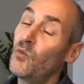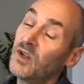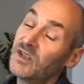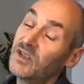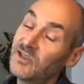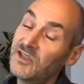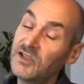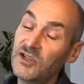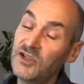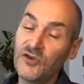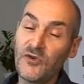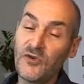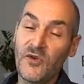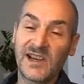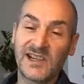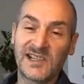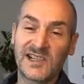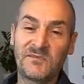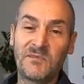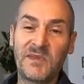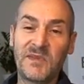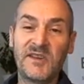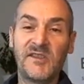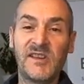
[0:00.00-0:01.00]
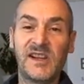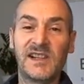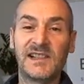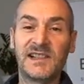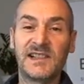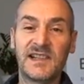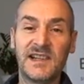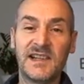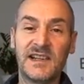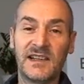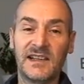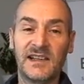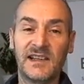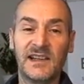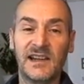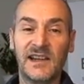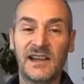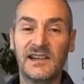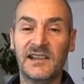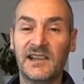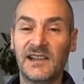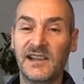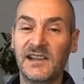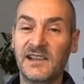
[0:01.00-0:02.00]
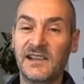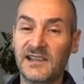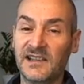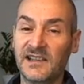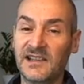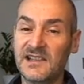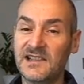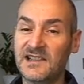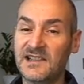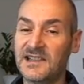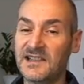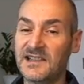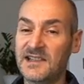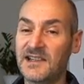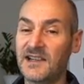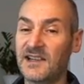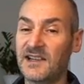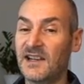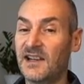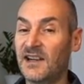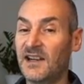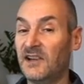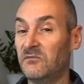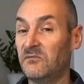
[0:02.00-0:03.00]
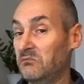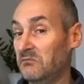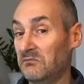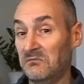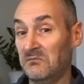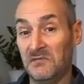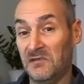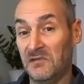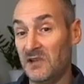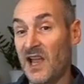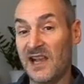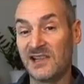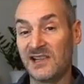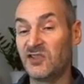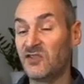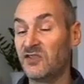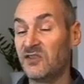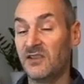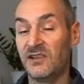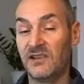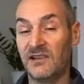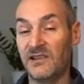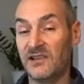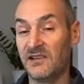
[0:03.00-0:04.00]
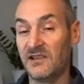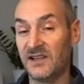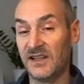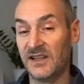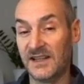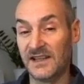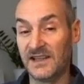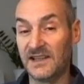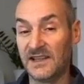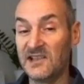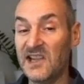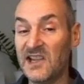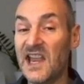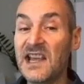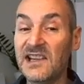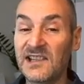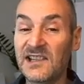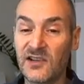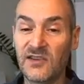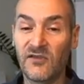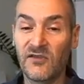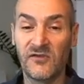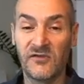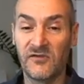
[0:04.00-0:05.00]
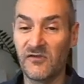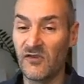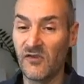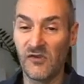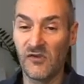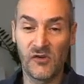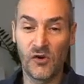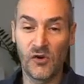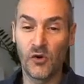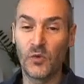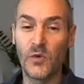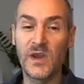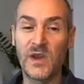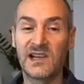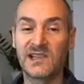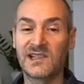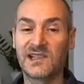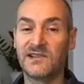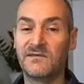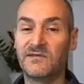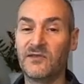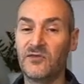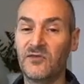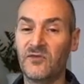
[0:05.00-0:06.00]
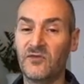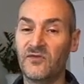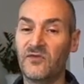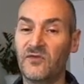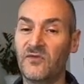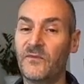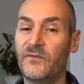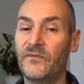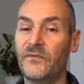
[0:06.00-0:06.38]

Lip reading: did you experience in this last days or weeks, if you